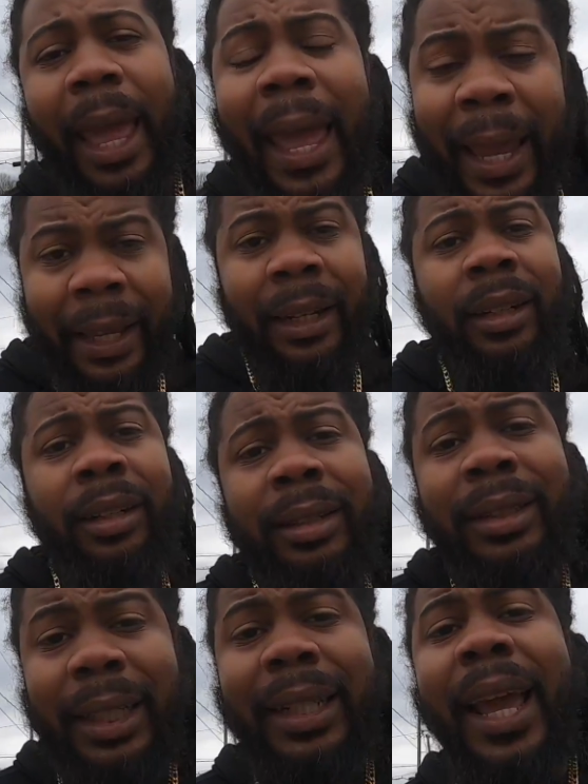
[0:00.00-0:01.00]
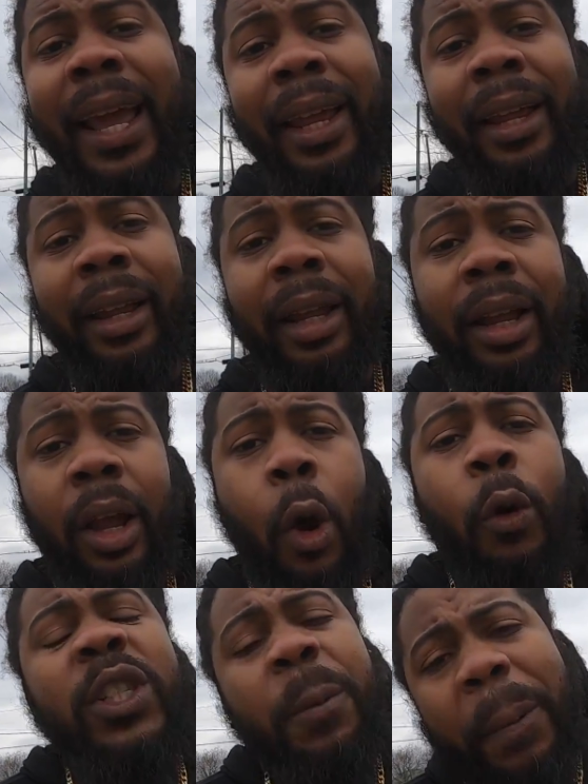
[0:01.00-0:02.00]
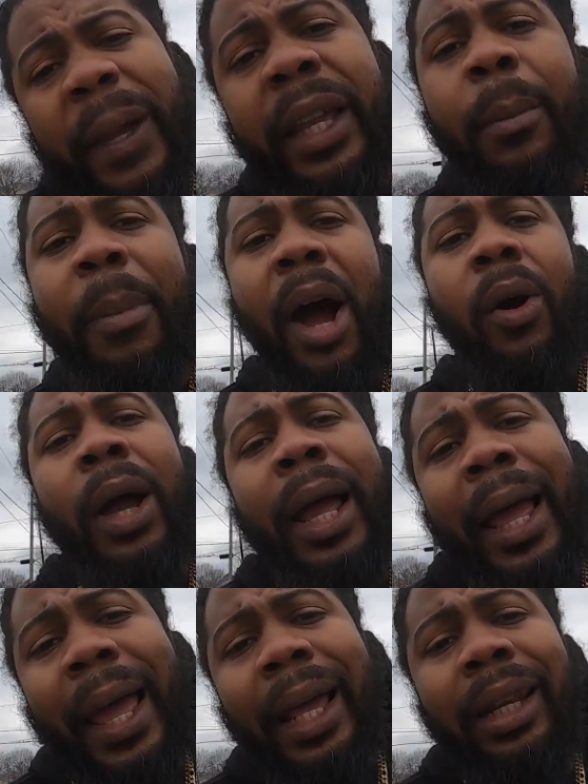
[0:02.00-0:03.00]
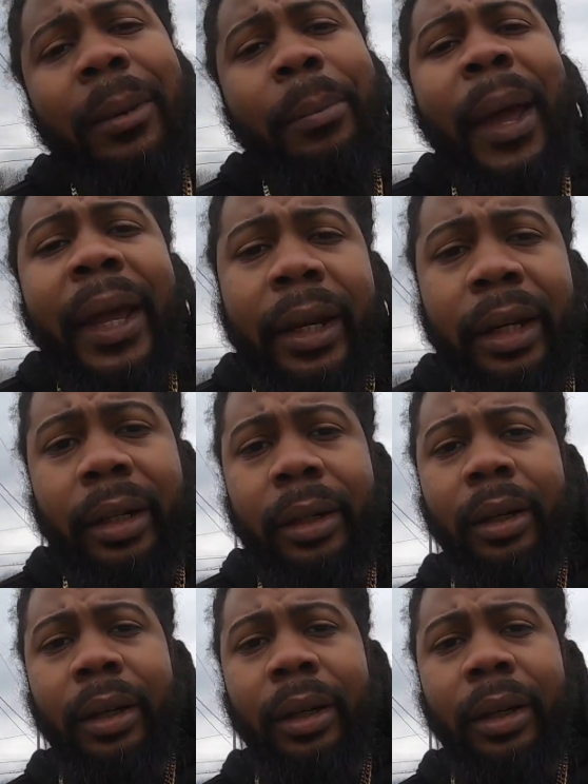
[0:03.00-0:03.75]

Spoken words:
And today, we're speaking about Ella Baker,